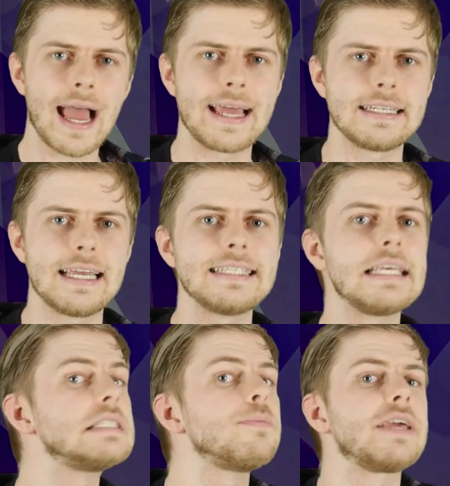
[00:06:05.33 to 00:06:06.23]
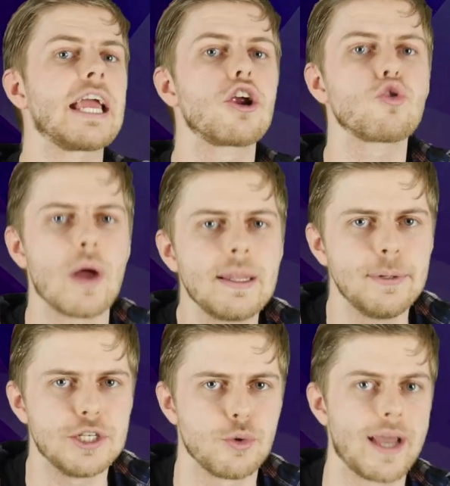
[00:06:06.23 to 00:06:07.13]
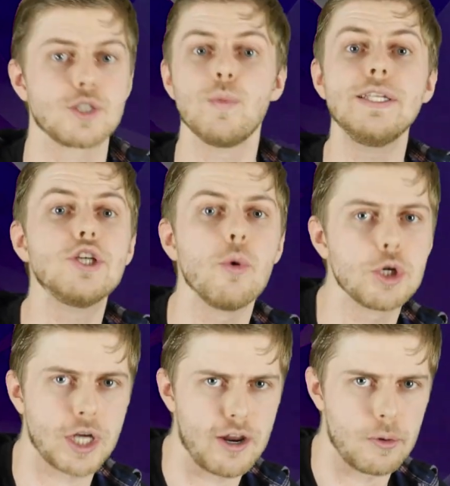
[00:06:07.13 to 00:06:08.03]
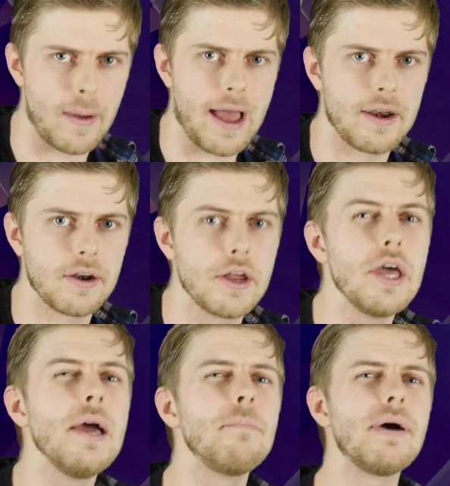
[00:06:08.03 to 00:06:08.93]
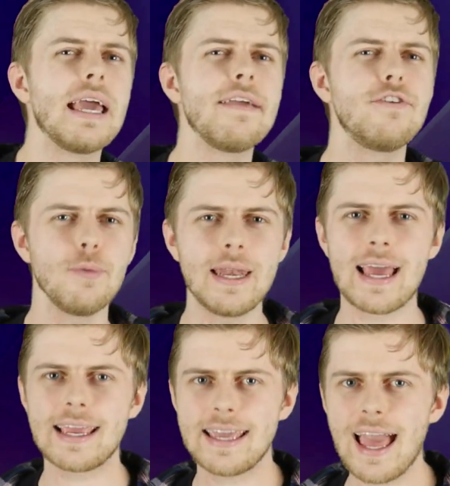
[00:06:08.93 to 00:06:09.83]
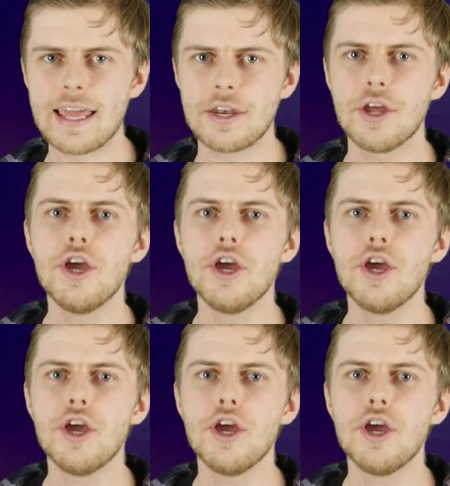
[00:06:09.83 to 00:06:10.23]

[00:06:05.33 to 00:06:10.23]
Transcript: hand, it says something incredibly direct: we don't shadow ban. But if you read it again,